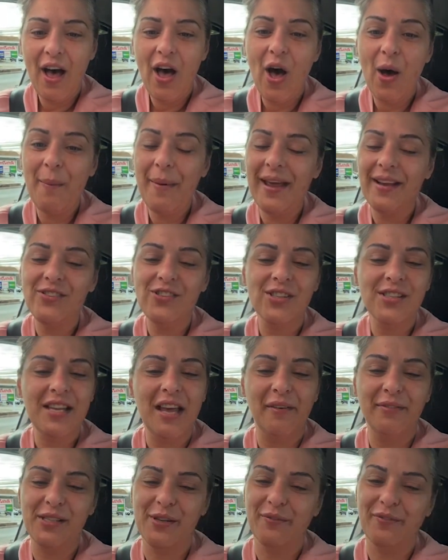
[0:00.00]
Oh, man,
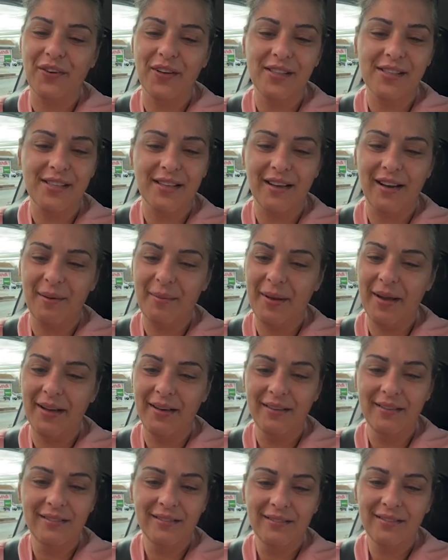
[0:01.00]
just have some fun today,
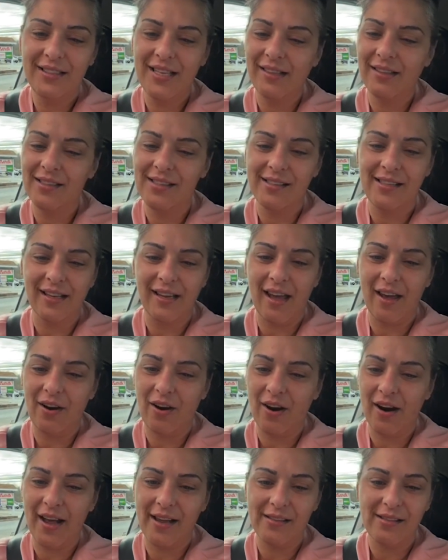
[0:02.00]
man. Take the stick
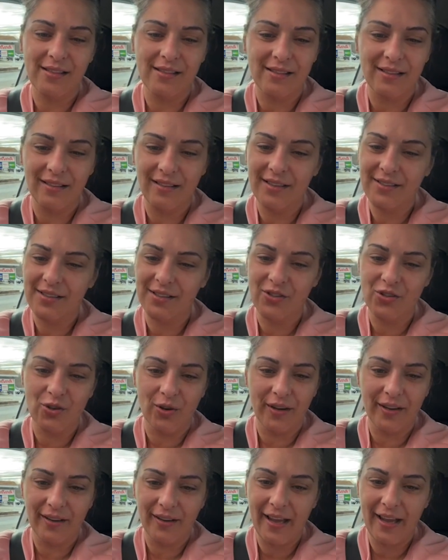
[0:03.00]
out our asses and let's
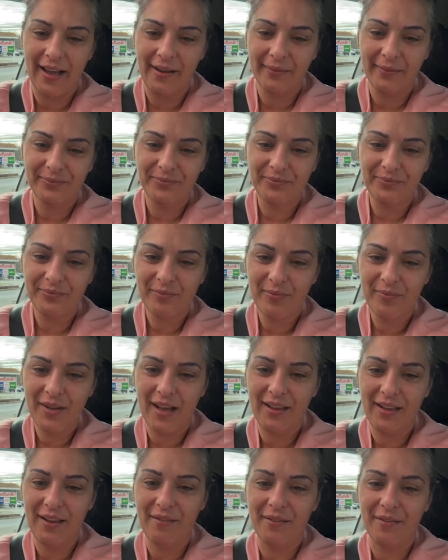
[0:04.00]
enjoy, okay?
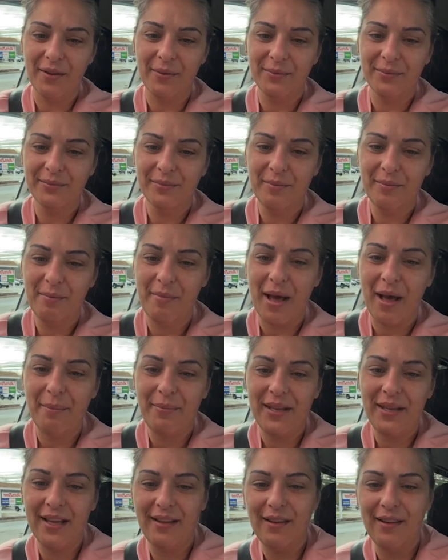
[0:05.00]
I love you.
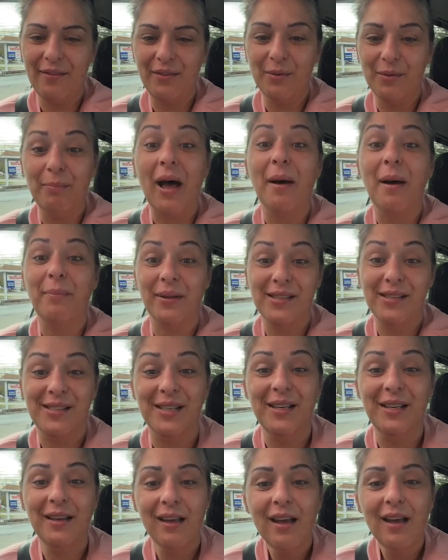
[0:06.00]
Boppy, I love you. Boppy,
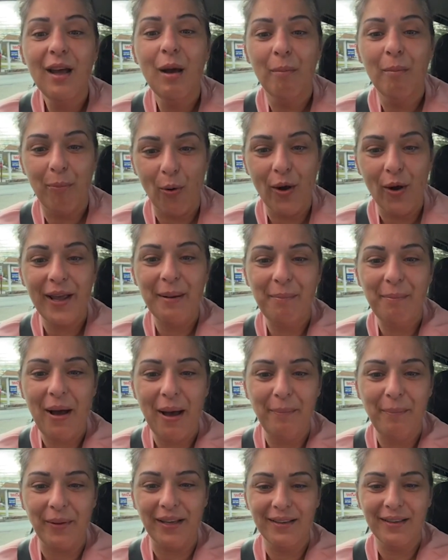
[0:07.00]
see? Boy and
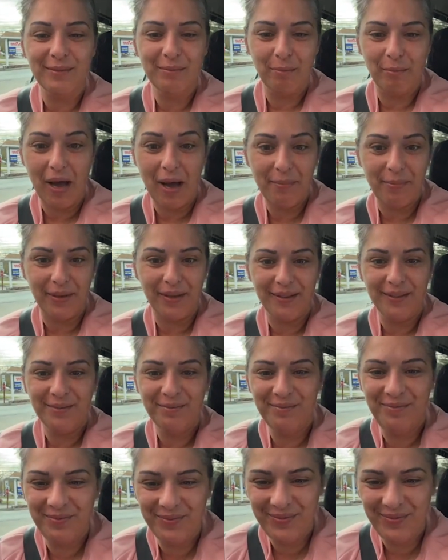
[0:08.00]
Poppy. Boppy.